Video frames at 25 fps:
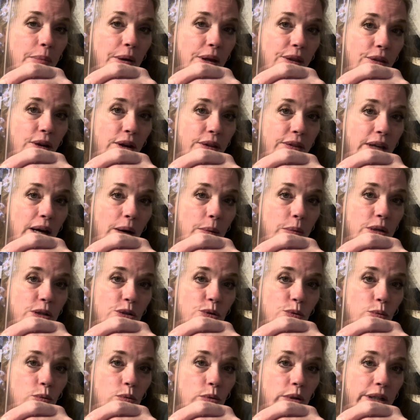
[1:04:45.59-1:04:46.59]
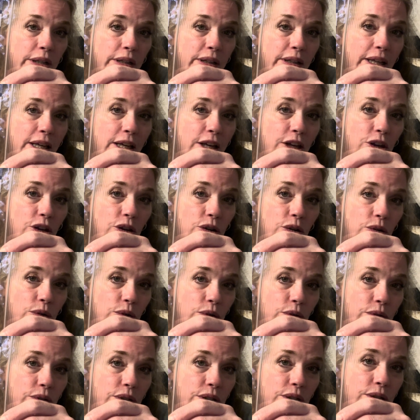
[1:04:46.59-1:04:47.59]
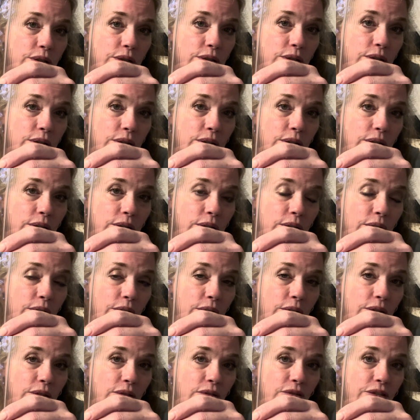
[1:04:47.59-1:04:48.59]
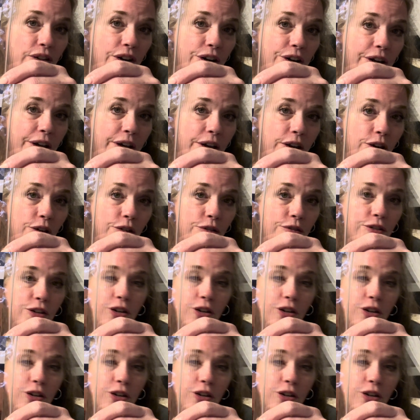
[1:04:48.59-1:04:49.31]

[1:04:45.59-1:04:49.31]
I thought that was really cute. Very cute for